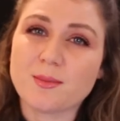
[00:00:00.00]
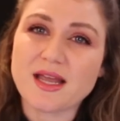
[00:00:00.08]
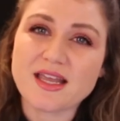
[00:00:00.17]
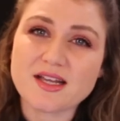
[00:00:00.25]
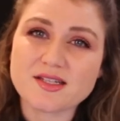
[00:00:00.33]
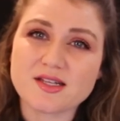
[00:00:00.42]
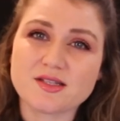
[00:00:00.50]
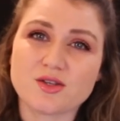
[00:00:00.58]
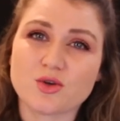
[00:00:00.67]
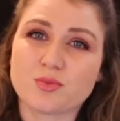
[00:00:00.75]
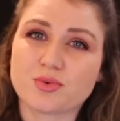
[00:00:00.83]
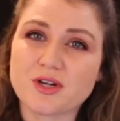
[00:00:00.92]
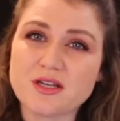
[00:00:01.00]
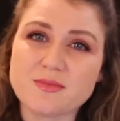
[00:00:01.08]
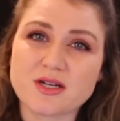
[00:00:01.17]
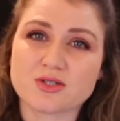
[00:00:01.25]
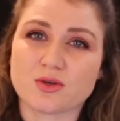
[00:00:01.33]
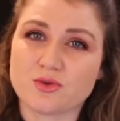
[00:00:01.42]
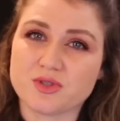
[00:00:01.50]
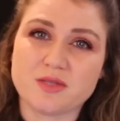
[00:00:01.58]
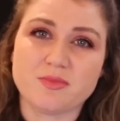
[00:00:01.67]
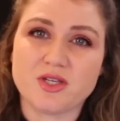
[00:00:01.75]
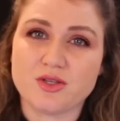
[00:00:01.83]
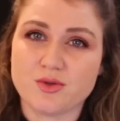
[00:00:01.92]
my guess is you'll pretty much only
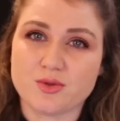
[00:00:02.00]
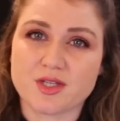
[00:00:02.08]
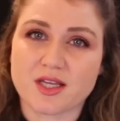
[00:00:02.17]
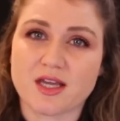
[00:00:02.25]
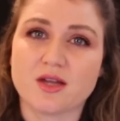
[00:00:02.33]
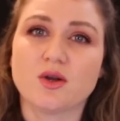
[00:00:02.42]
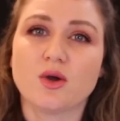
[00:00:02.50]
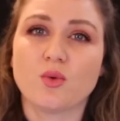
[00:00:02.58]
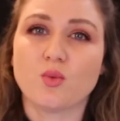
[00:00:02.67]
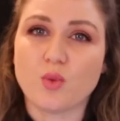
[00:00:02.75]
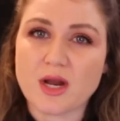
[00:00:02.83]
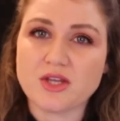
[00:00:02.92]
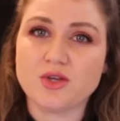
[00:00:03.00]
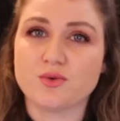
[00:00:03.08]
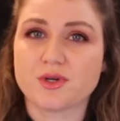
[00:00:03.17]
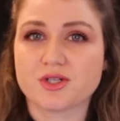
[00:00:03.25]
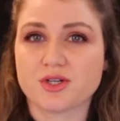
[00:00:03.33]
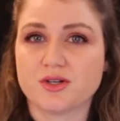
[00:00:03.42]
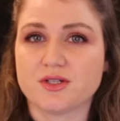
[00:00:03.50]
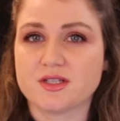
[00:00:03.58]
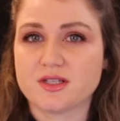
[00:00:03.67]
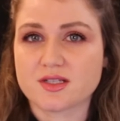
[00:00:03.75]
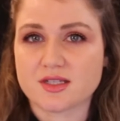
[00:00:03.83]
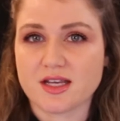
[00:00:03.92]
be using it when you return to
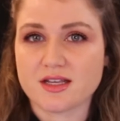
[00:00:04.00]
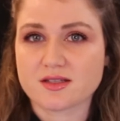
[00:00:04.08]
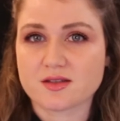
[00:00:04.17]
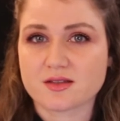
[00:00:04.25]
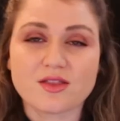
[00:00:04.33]
the States.